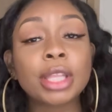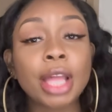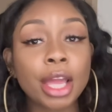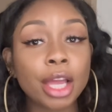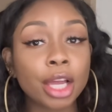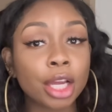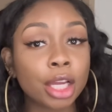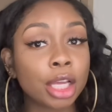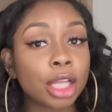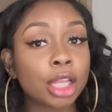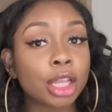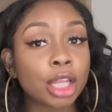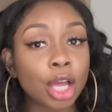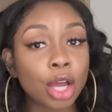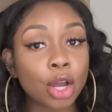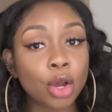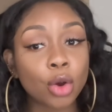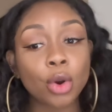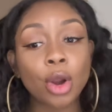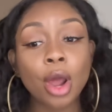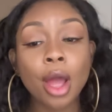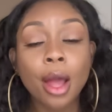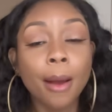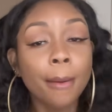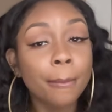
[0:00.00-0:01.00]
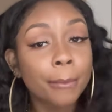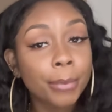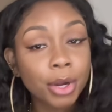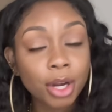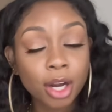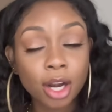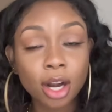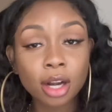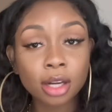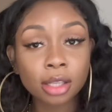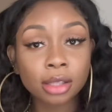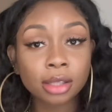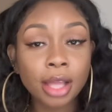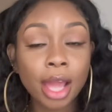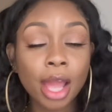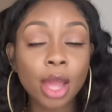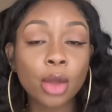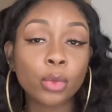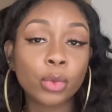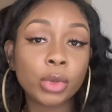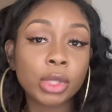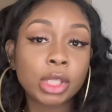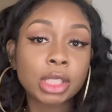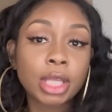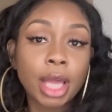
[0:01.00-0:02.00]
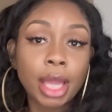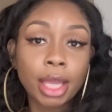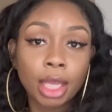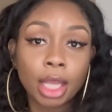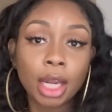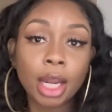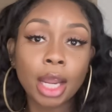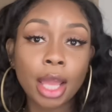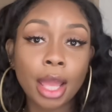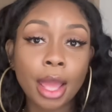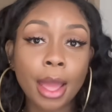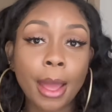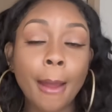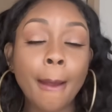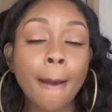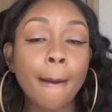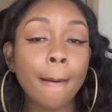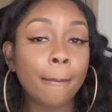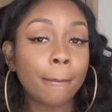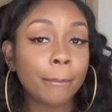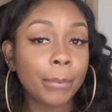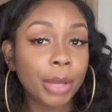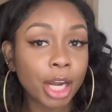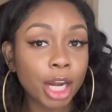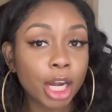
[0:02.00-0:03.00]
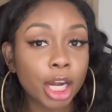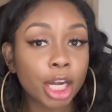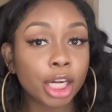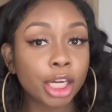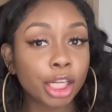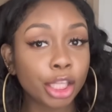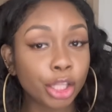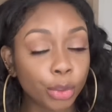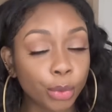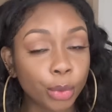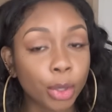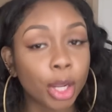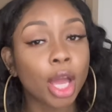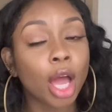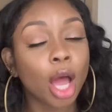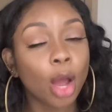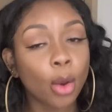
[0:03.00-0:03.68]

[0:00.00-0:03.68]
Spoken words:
They unload, put it on a thing, we take it in, put it in the unit.